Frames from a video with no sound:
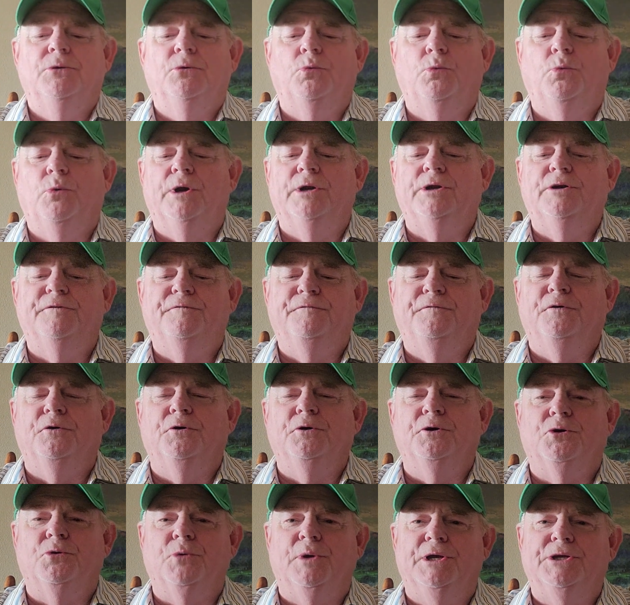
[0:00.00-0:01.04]

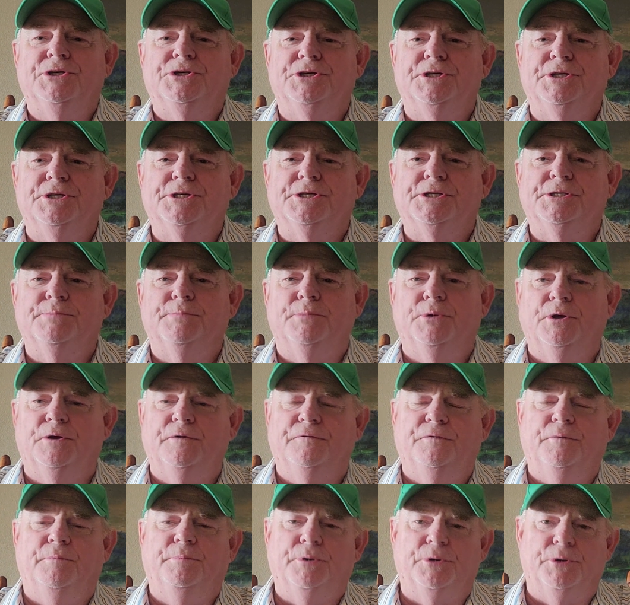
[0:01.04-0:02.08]
Wonderful, gracious,
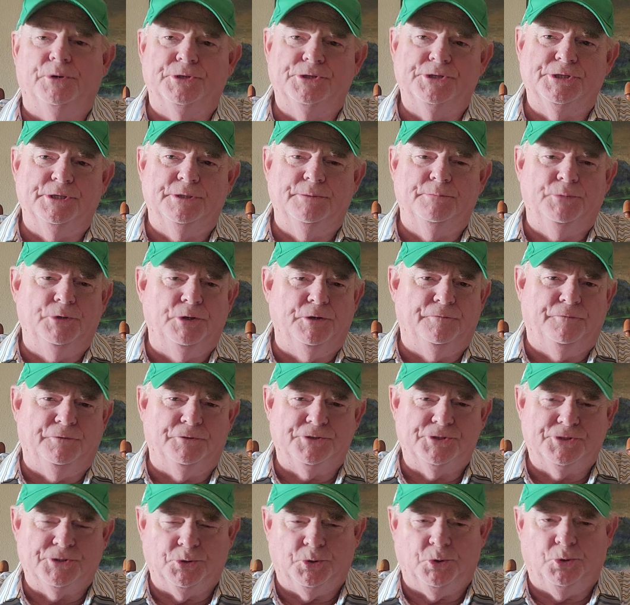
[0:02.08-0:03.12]
beautiful person, beautiful
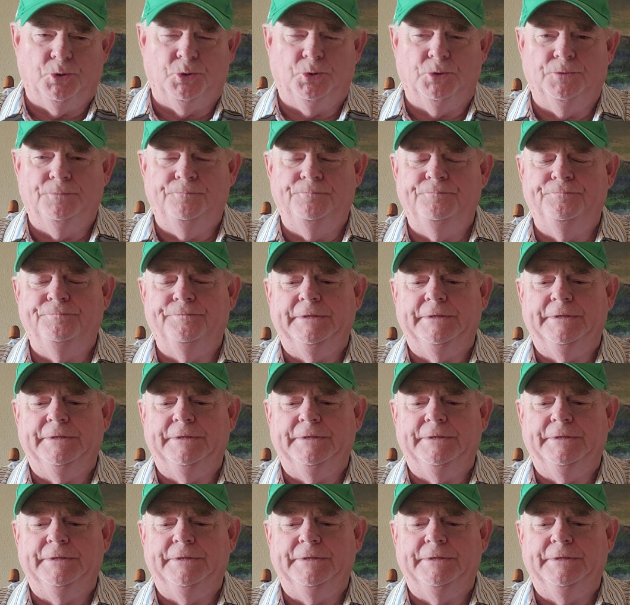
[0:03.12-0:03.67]
soul.